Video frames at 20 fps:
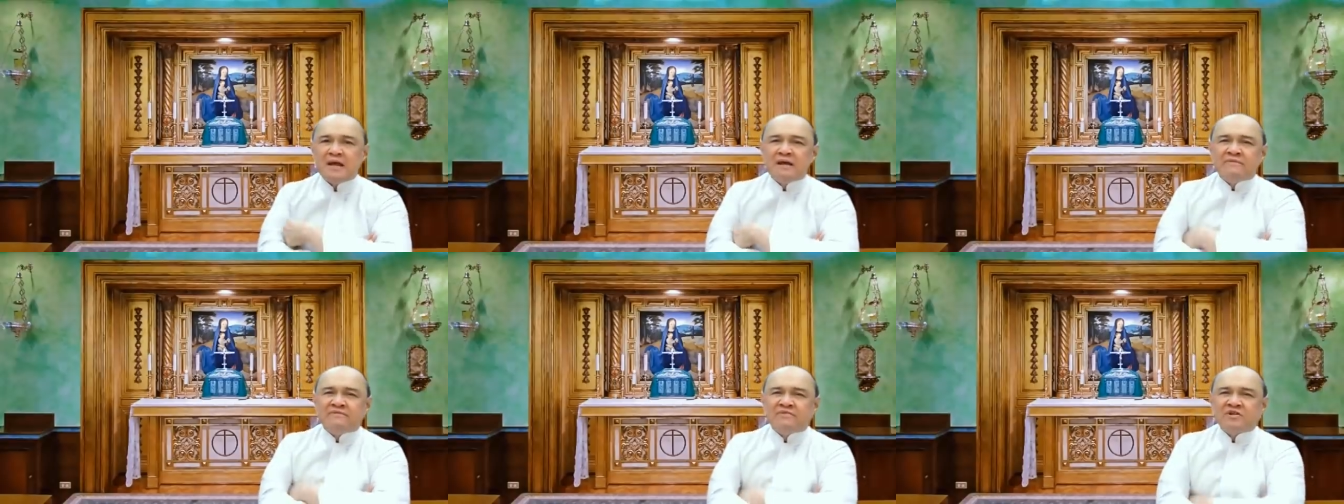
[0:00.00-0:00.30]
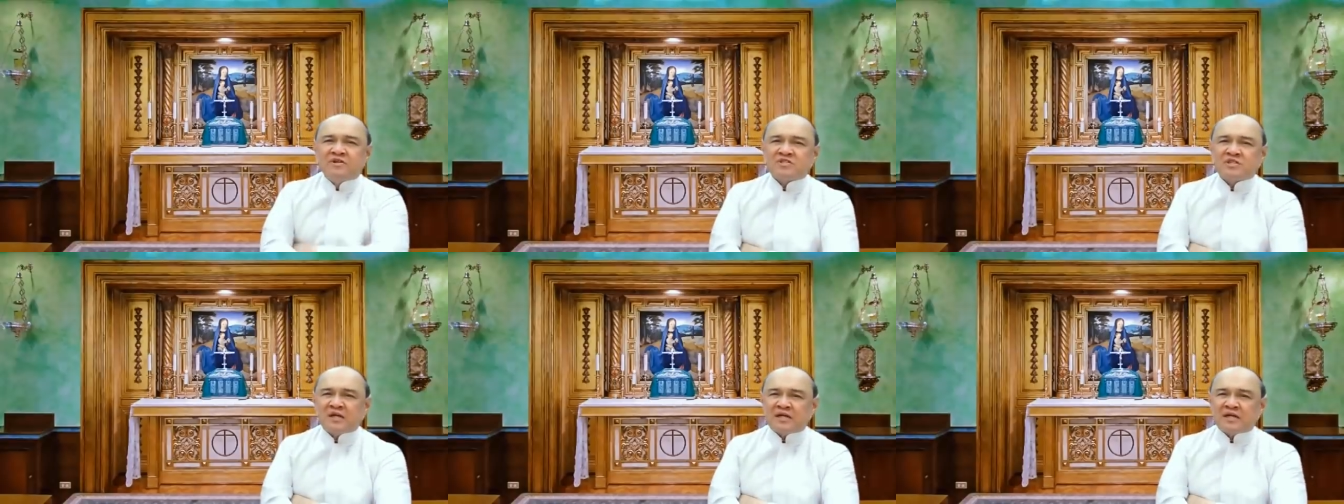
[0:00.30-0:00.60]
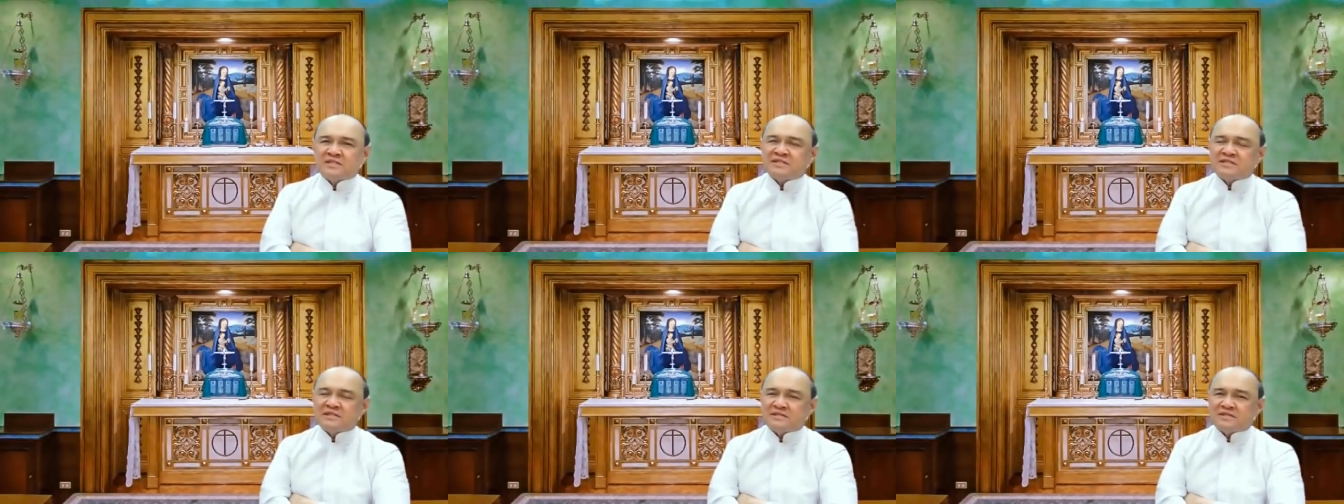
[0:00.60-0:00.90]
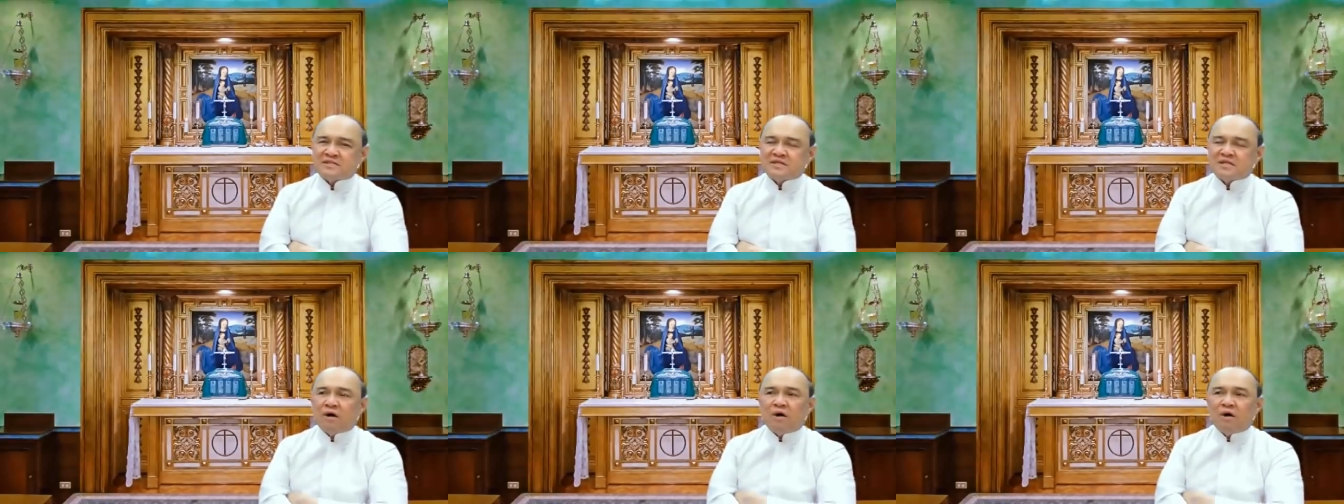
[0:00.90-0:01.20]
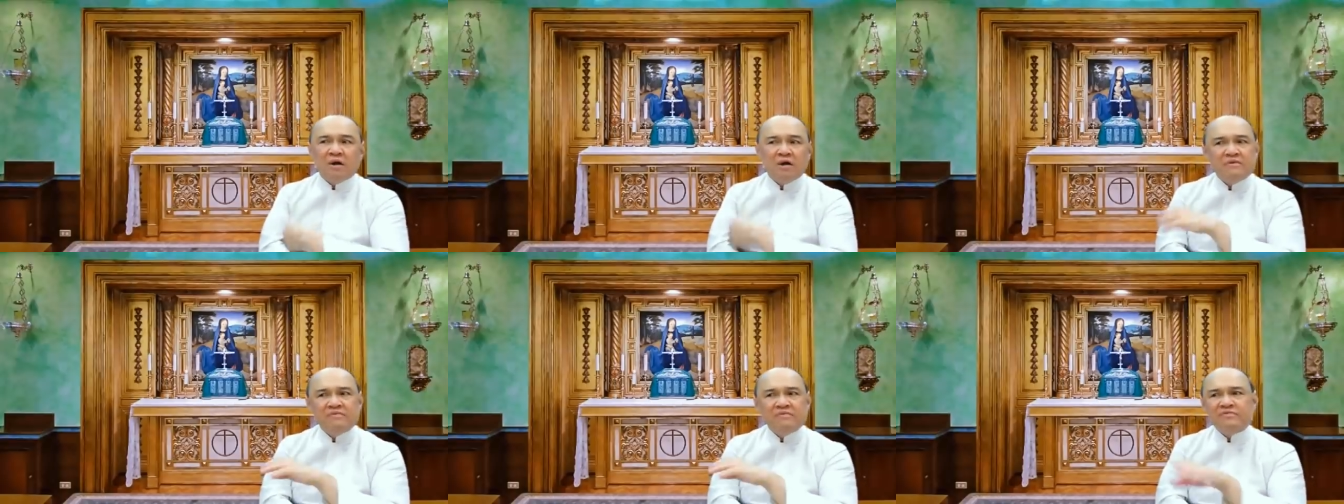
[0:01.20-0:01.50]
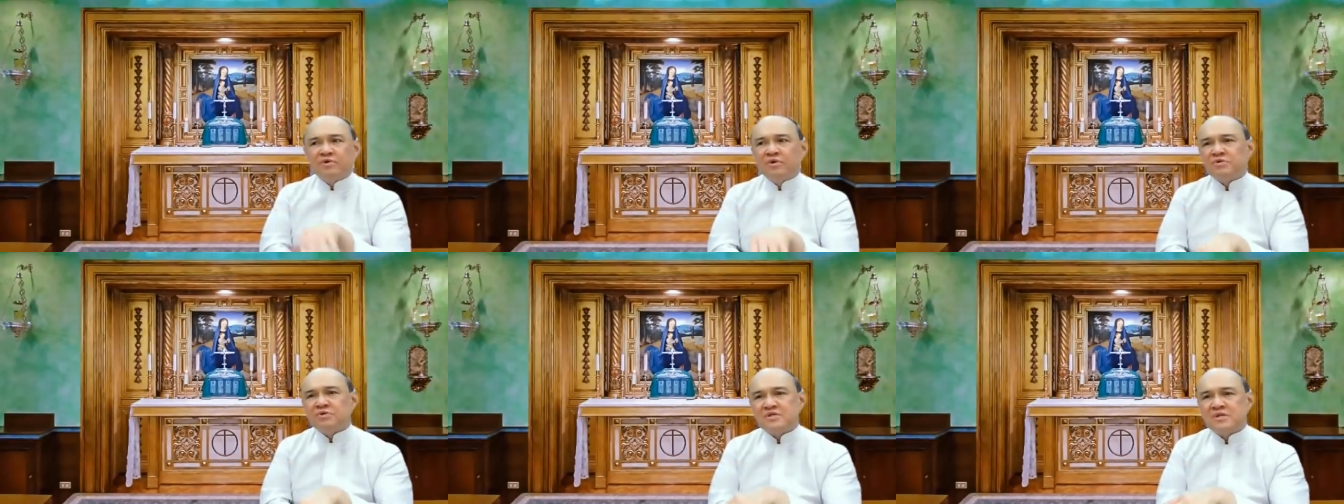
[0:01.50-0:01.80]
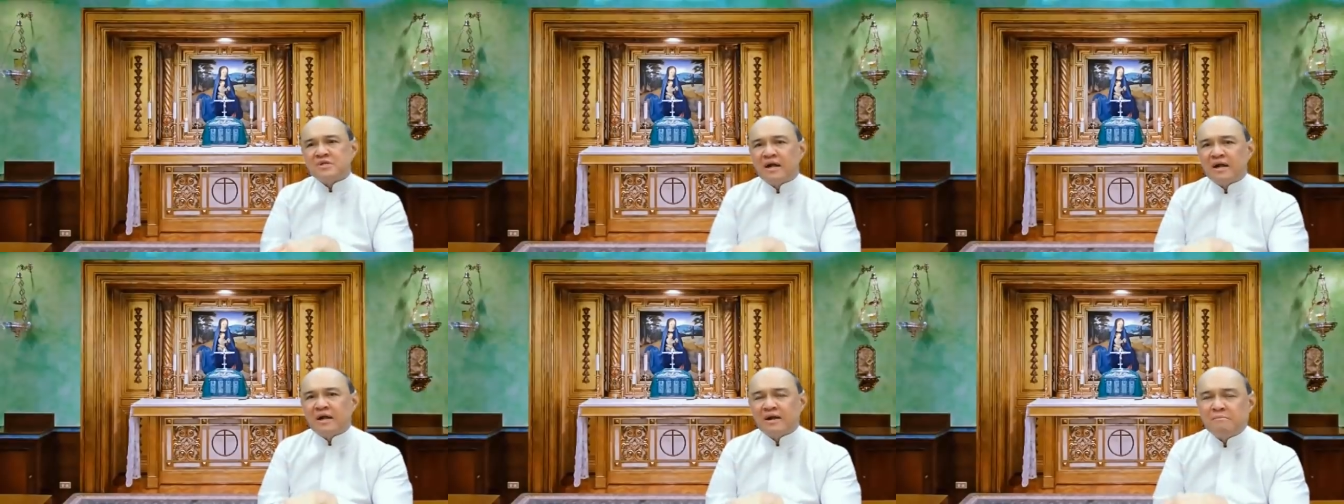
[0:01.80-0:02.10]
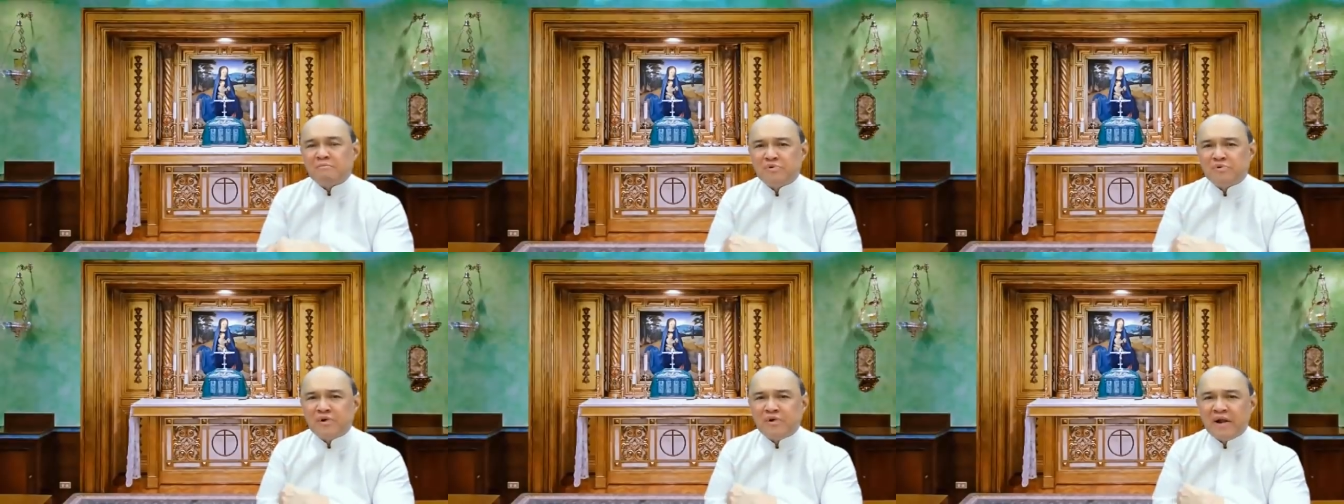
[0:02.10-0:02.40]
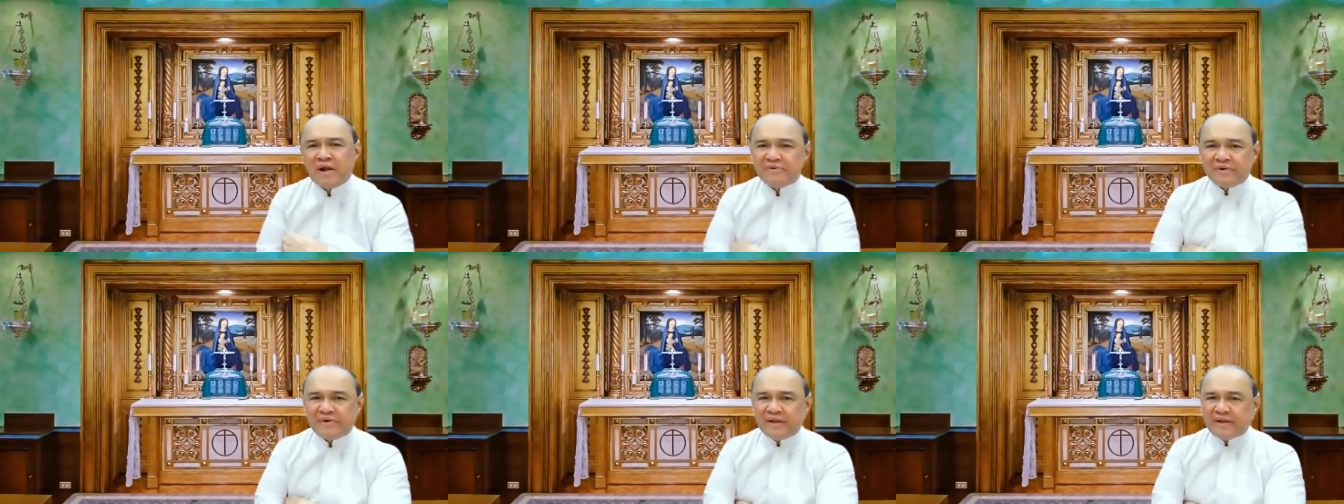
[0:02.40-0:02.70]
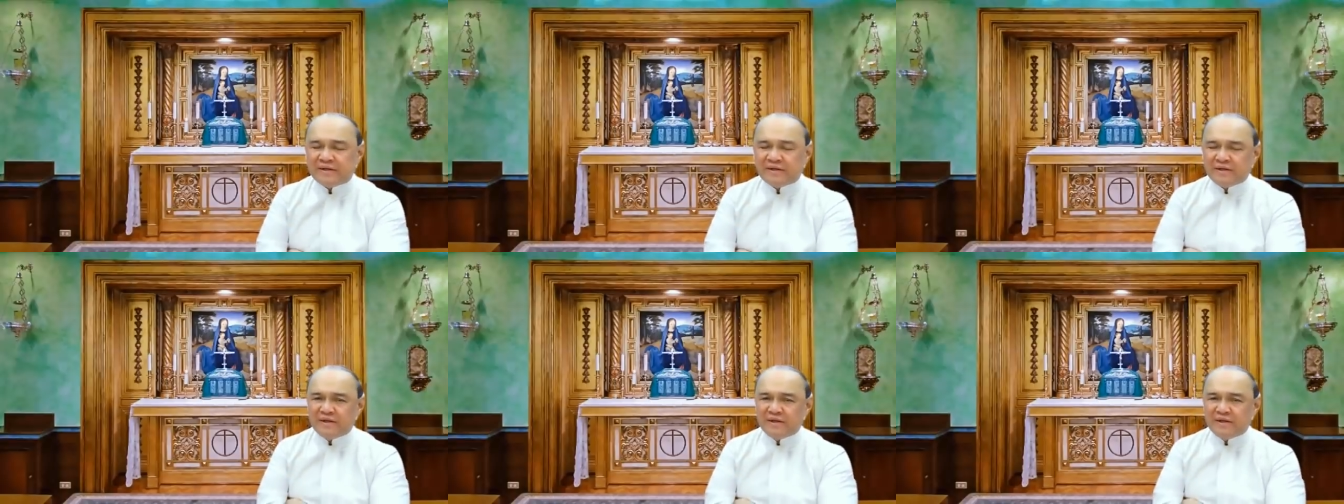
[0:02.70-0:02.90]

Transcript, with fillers: first cousins. All of those are brethren.